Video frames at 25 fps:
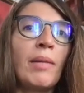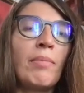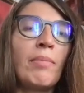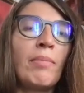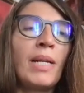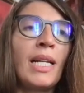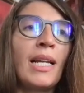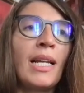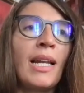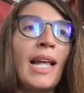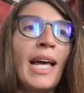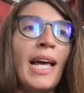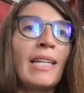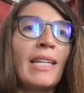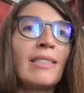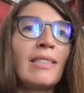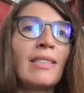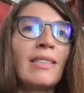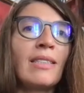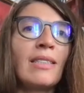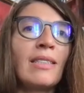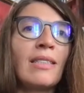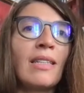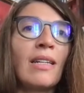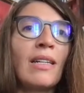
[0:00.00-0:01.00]
be
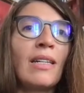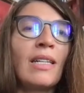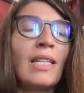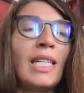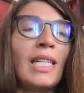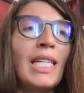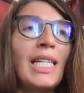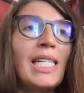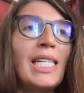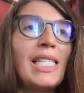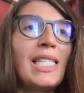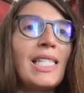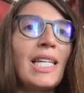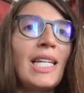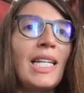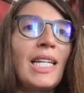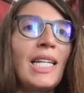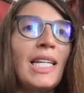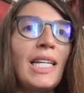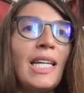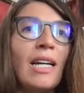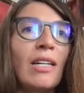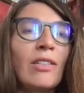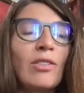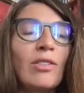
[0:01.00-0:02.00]
less
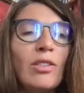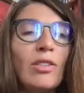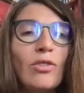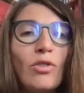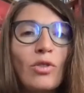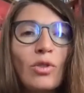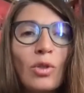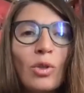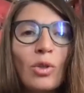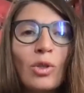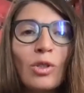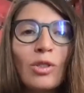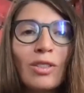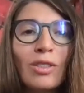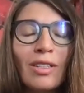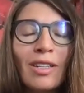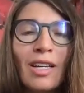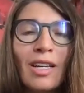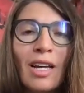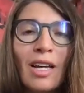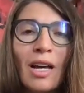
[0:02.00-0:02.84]
easily understood